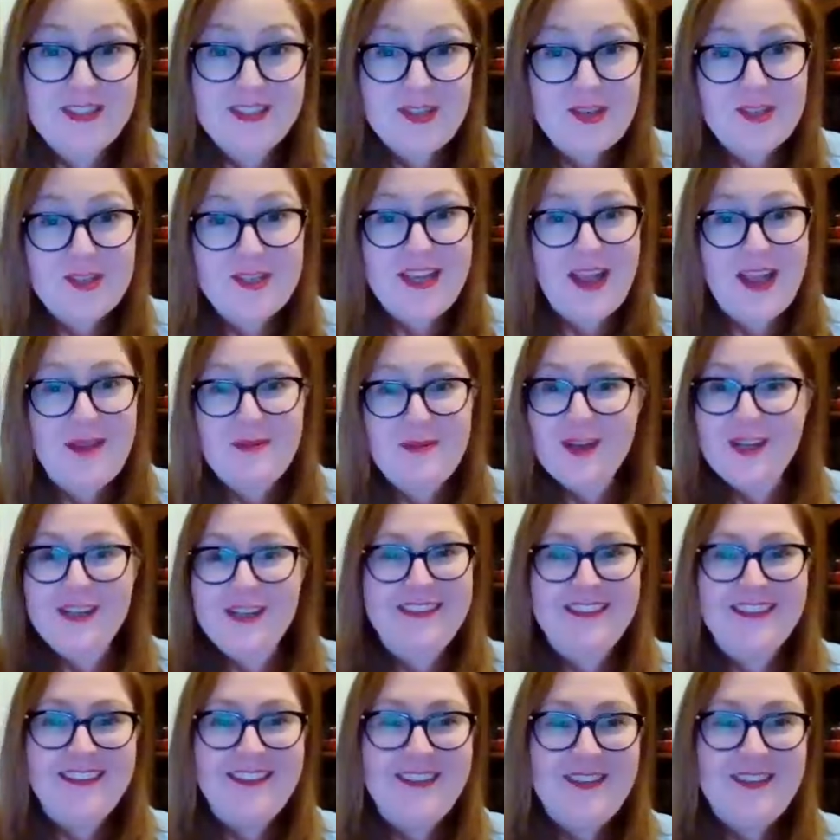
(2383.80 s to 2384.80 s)
your timer.
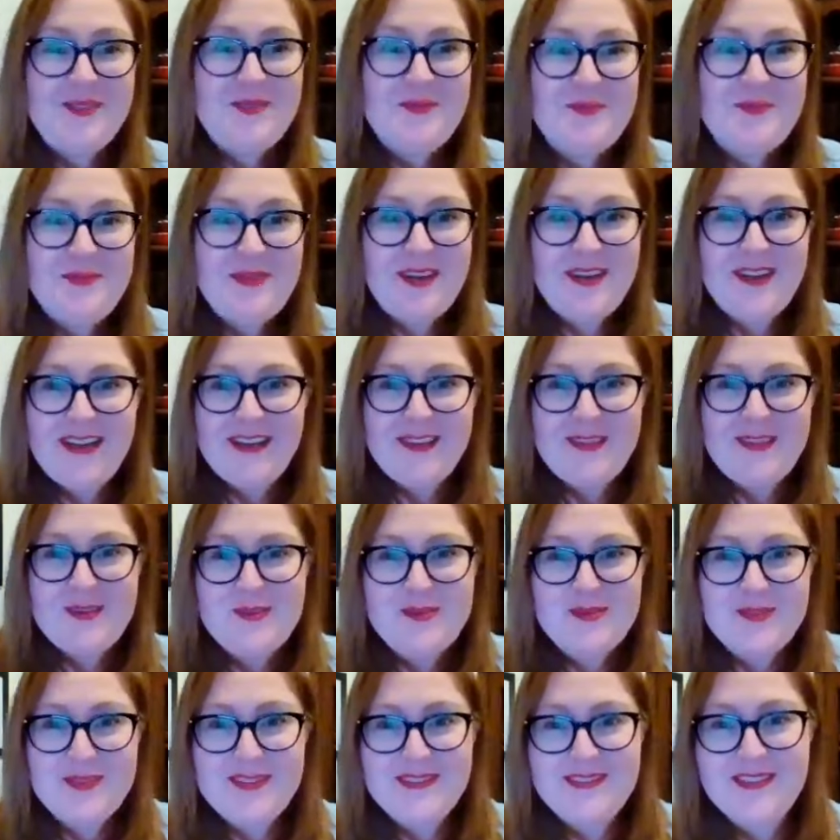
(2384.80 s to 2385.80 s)
Better get
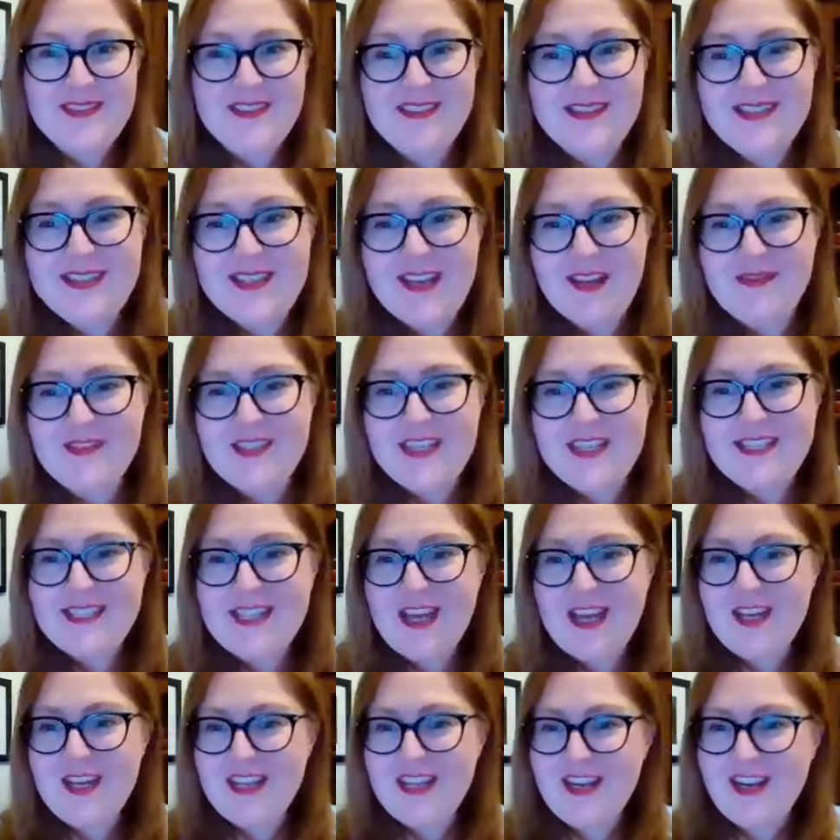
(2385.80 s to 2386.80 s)
those stuffed dates
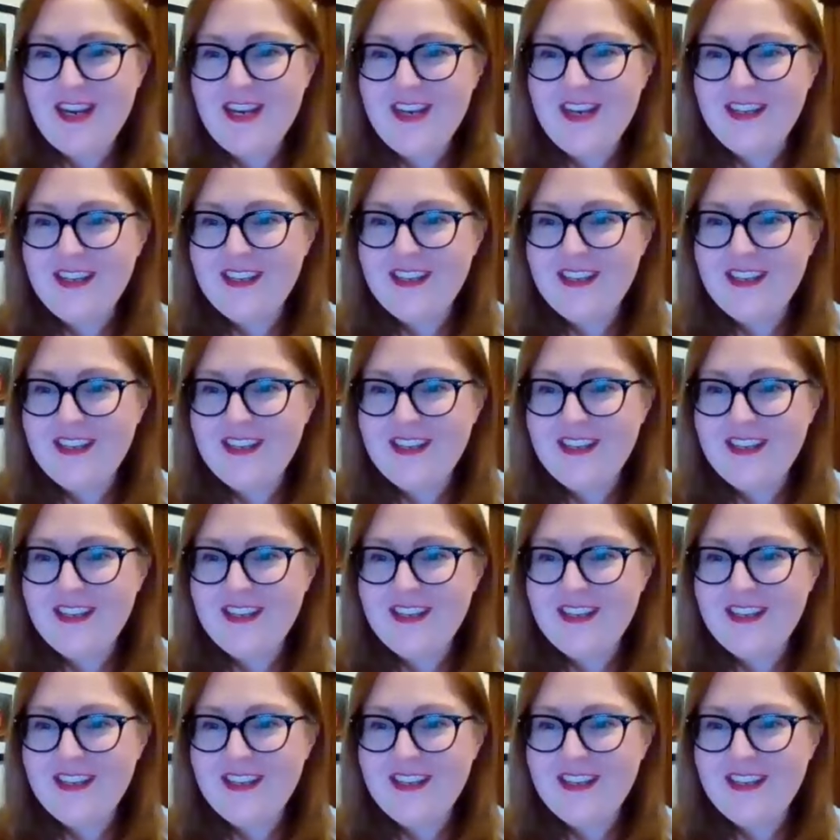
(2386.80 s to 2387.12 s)
out of there.